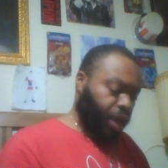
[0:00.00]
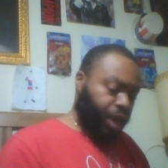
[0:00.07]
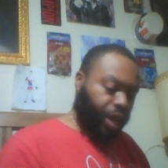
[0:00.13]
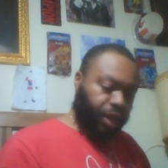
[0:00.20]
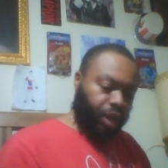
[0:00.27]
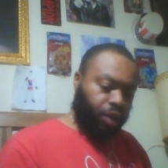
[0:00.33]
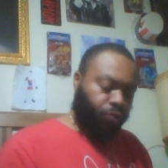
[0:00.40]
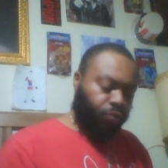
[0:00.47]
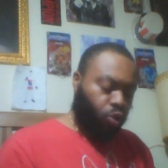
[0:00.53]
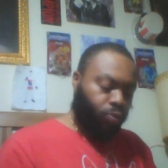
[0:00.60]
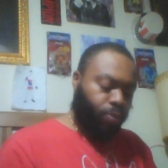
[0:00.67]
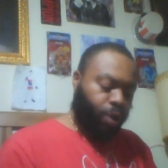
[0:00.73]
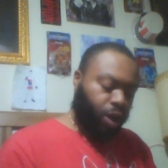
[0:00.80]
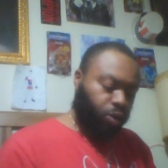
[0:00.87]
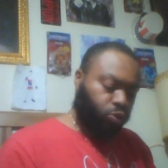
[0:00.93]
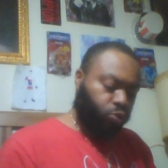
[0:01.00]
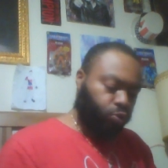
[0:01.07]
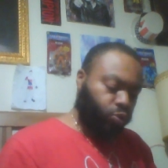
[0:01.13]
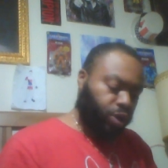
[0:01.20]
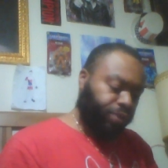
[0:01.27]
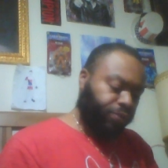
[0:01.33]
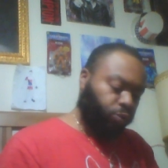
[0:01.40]
had they robot or
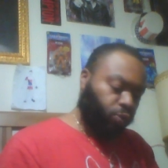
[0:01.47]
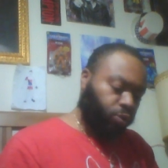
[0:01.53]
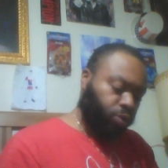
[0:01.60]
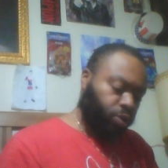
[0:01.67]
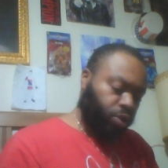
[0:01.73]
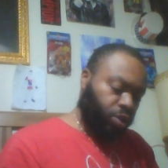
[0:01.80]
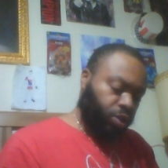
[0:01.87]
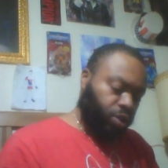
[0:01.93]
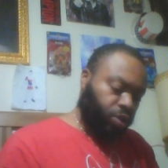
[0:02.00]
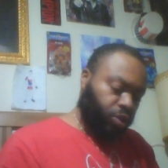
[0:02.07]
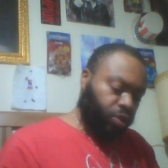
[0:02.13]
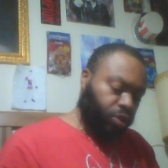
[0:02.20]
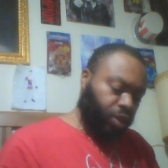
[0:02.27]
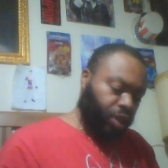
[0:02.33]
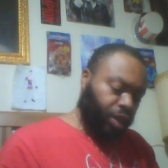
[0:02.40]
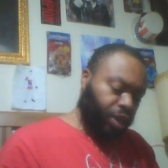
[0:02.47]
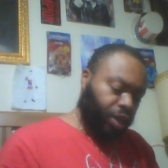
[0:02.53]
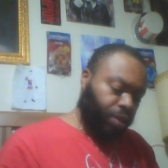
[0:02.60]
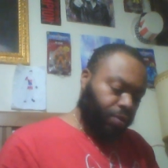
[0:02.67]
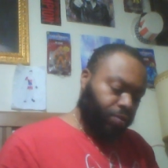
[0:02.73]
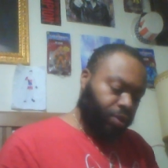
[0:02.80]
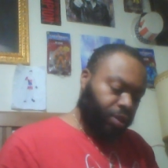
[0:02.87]
whoever look at it,
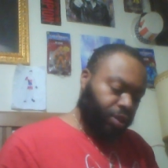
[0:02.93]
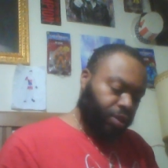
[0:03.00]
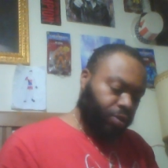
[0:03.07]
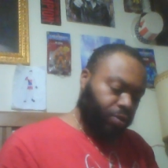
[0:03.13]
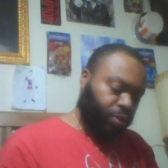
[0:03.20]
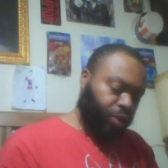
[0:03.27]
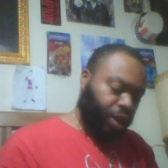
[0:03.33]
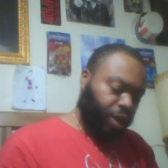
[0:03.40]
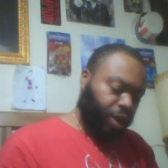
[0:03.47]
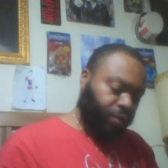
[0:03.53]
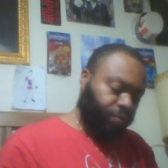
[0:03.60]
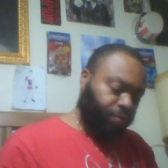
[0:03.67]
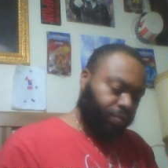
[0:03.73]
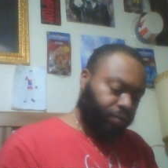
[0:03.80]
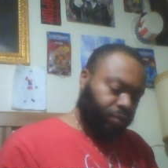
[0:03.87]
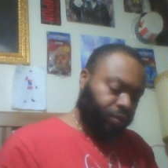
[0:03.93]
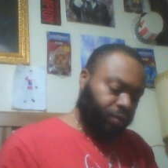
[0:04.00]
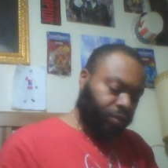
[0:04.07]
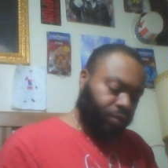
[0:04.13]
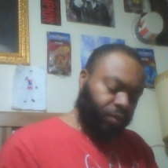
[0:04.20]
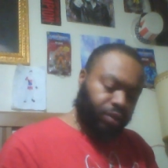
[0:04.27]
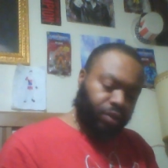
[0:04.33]
I'm like, okay,
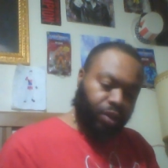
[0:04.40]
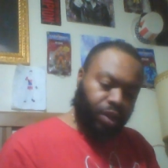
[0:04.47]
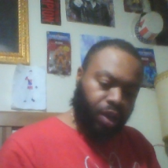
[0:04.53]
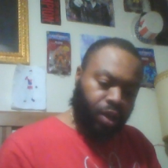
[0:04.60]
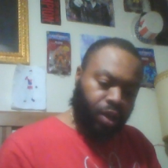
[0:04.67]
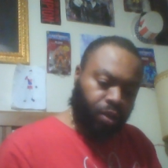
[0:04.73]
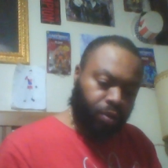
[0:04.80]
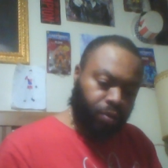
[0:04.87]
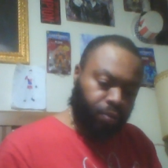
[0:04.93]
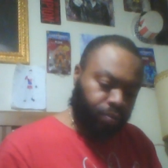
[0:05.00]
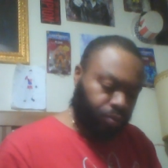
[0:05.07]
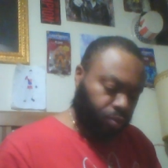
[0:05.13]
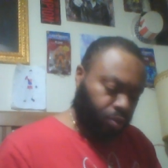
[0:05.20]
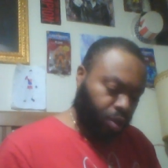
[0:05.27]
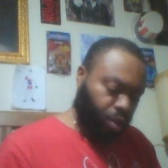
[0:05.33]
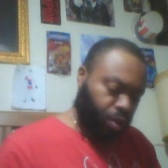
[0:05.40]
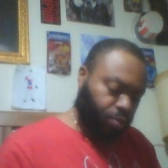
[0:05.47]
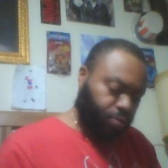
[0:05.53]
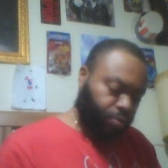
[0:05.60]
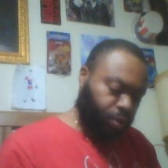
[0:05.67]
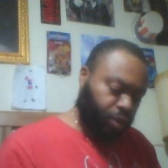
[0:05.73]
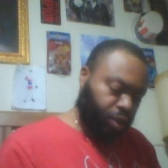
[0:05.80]
y'all
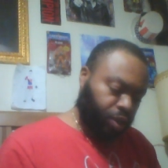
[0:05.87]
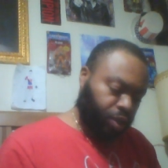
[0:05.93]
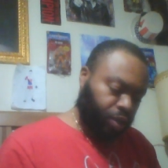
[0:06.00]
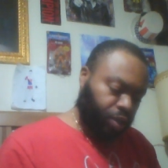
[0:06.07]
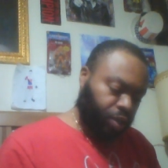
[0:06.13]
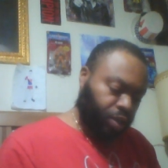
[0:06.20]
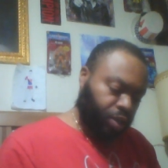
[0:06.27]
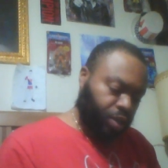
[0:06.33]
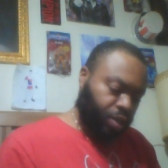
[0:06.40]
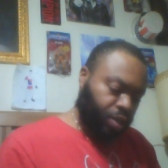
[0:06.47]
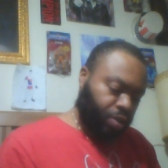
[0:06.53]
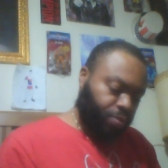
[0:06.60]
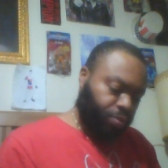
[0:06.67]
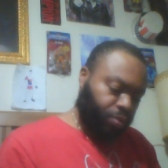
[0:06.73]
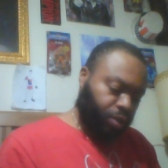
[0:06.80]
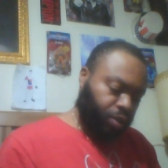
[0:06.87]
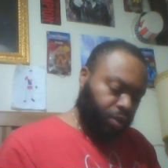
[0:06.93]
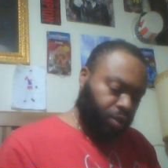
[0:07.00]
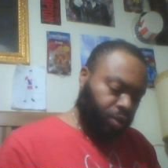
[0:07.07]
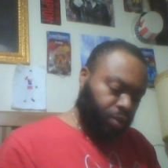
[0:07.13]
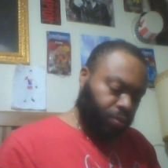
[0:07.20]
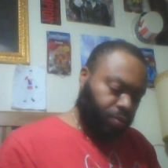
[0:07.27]
bugging, but
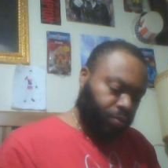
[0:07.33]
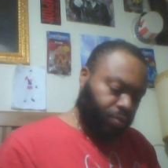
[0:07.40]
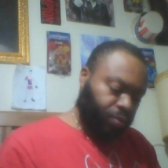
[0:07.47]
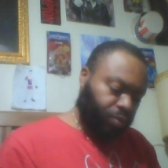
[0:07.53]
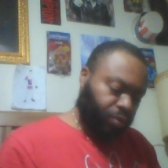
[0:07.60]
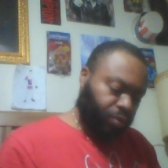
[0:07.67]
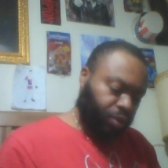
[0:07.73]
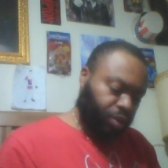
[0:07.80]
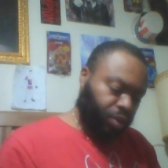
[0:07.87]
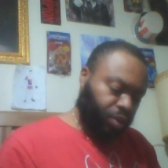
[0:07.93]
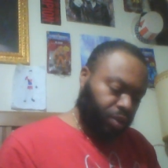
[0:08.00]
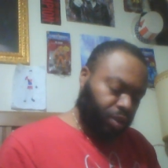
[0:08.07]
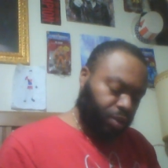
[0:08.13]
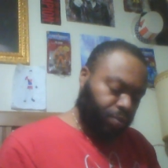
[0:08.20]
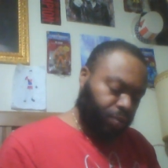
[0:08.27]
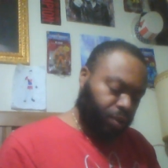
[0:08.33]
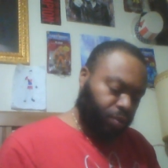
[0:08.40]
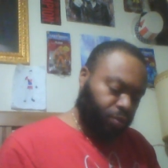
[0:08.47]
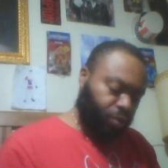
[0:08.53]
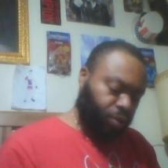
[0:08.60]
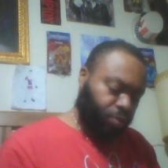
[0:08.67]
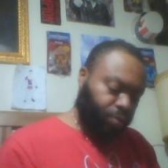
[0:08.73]
you know, it be
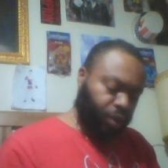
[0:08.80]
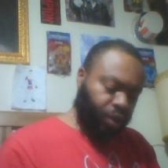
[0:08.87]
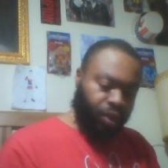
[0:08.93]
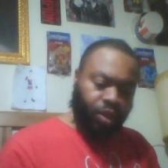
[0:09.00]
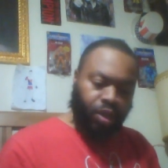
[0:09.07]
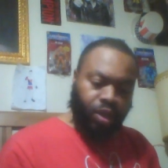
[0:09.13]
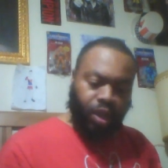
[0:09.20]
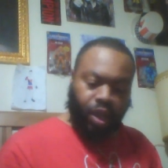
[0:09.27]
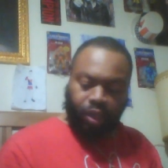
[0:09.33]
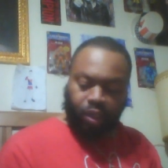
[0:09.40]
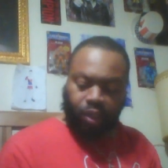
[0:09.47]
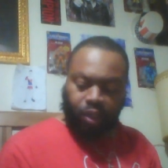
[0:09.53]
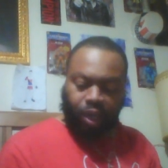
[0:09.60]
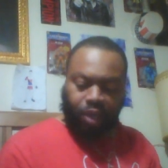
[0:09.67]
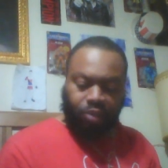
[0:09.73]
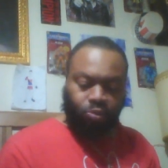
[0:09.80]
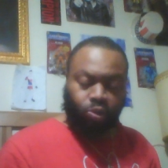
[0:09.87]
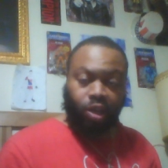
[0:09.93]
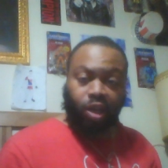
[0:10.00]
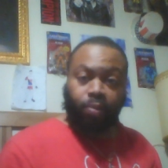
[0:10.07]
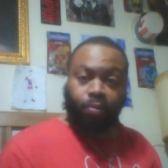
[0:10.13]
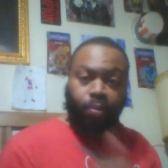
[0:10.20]
what it be. I just got through
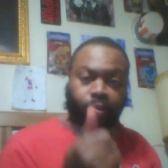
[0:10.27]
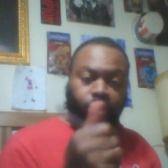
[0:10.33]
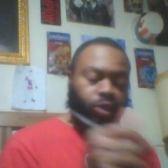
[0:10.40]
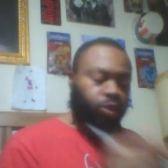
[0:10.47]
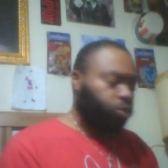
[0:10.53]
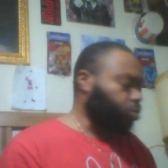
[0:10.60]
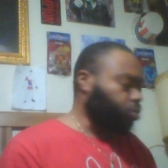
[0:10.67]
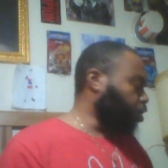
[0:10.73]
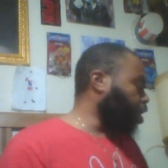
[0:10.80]
checking my blood sugar,